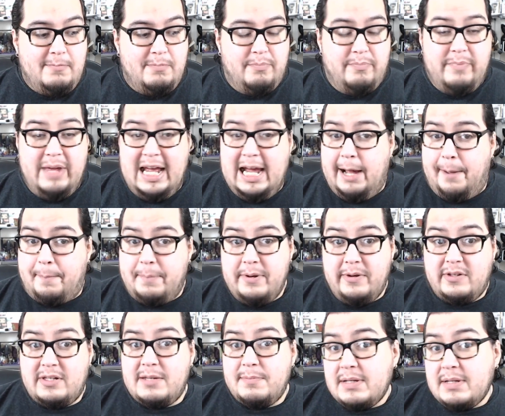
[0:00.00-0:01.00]
happens
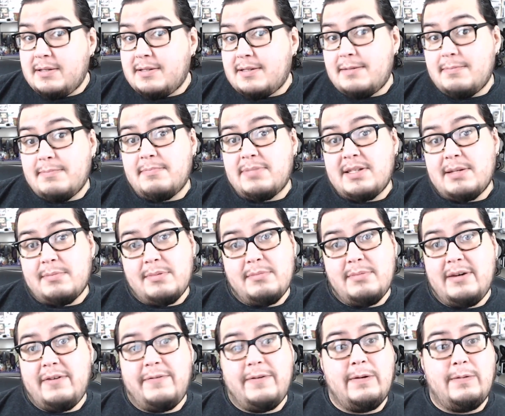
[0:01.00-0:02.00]
to be some of
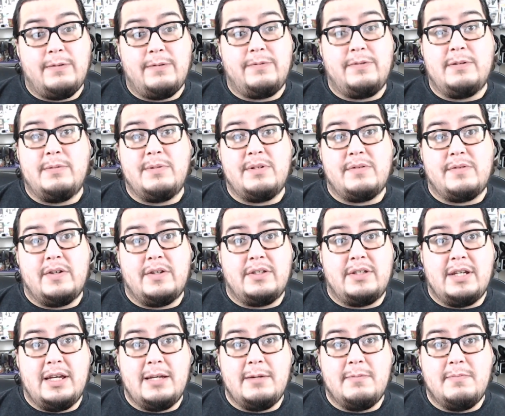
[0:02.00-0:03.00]
my favorite films of all
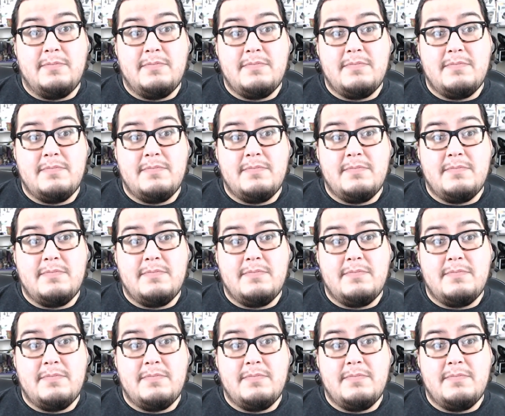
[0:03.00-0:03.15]
time.